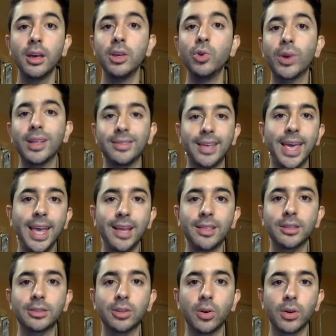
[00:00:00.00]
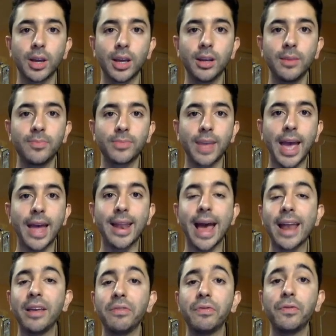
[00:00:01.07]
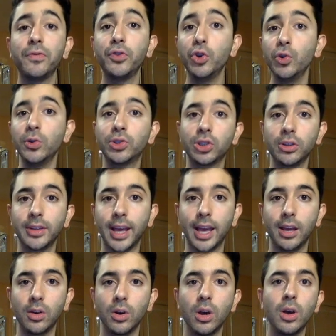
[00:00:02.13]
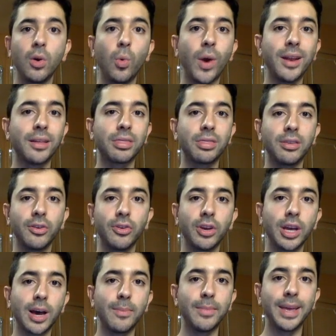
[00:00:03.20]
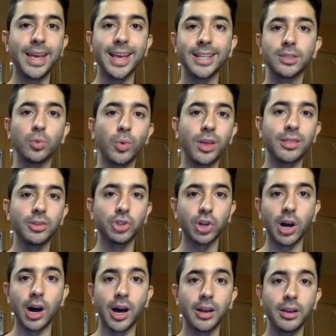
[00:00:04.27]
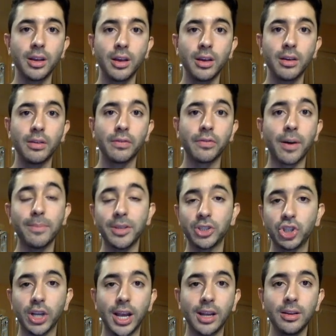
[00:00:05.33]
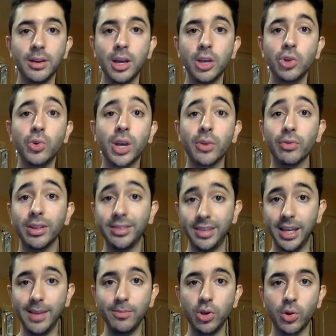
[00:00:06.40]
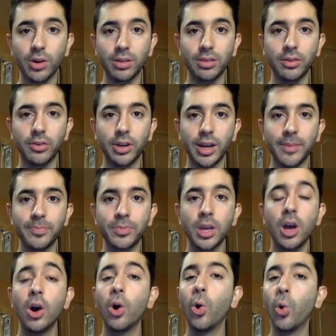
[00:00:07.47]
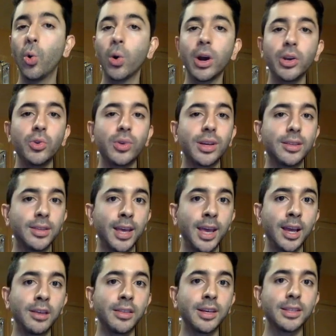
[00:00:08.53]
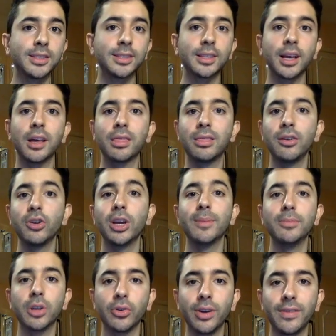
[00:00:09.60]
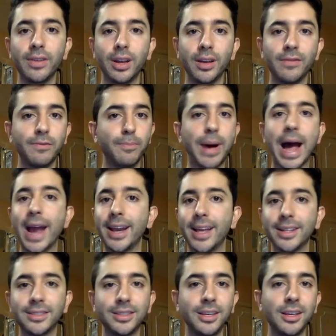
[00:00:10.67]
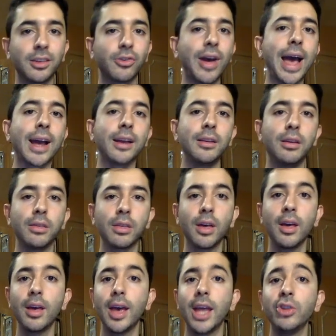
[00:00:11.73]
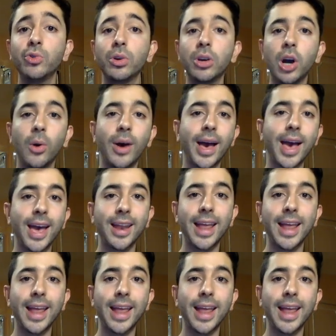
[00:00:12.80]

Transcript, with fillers: You can take this token and at a future date when Ethereum is withdrawn from the chain, you can redeem your Ethereum or you can take this Ethereum derivative, Binance ETH, Kraken ETH, and you can go ahead